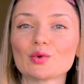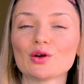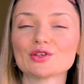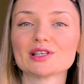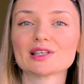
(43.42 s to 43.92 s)
we're
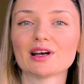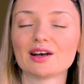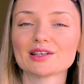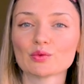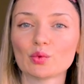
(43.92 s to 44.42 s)
going to
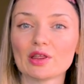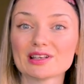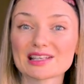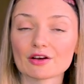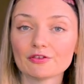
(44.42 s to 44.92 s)
start
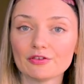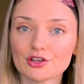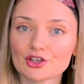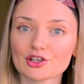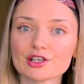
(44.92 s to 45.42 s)
with some
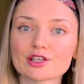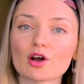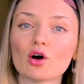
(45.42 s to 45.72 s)
features